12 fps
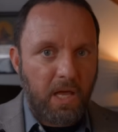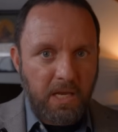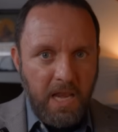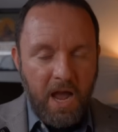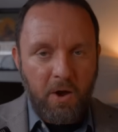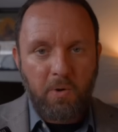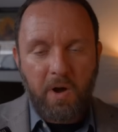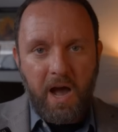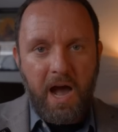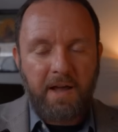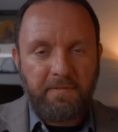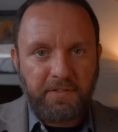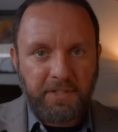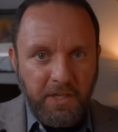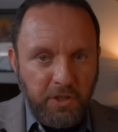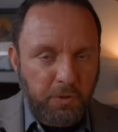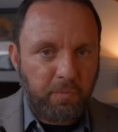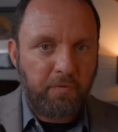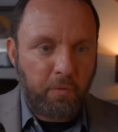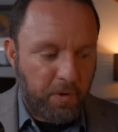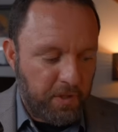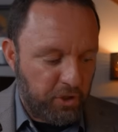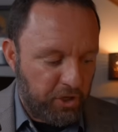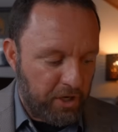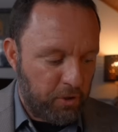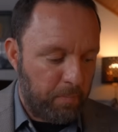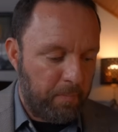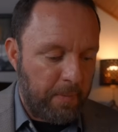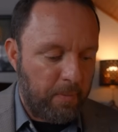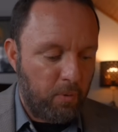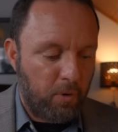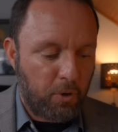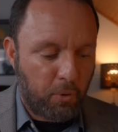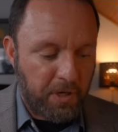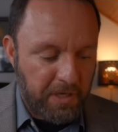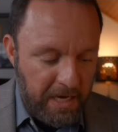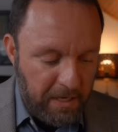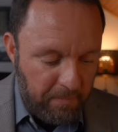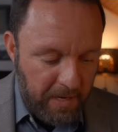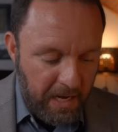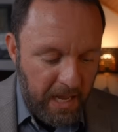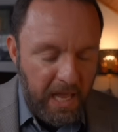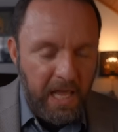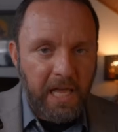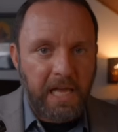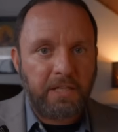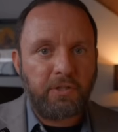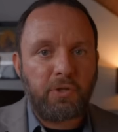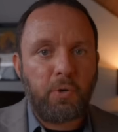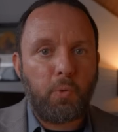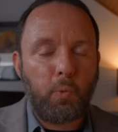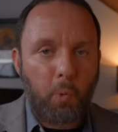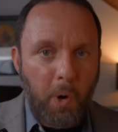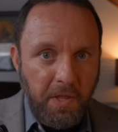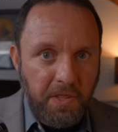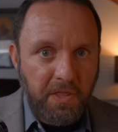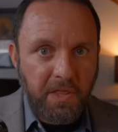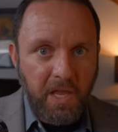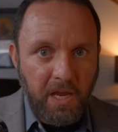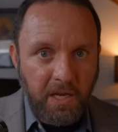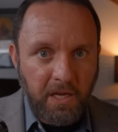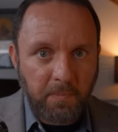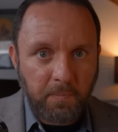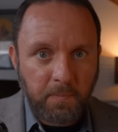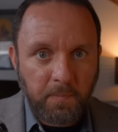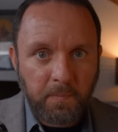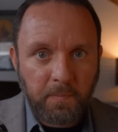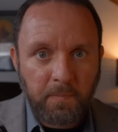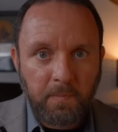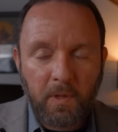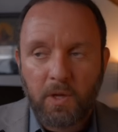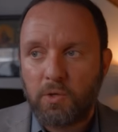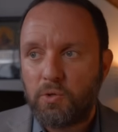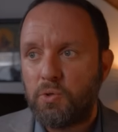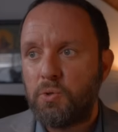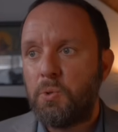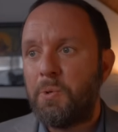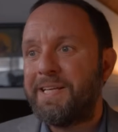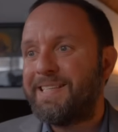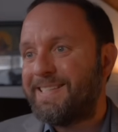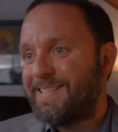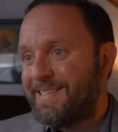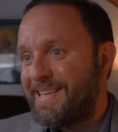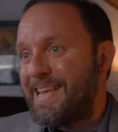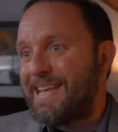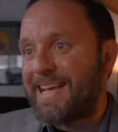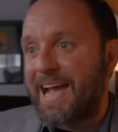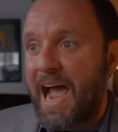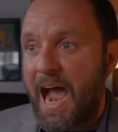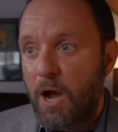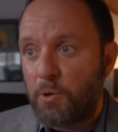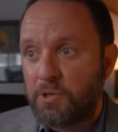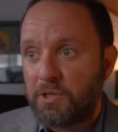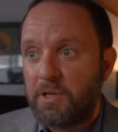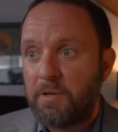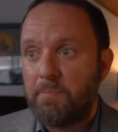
Now, I've said this before in the channel and people will critique me. It's one thing to seek out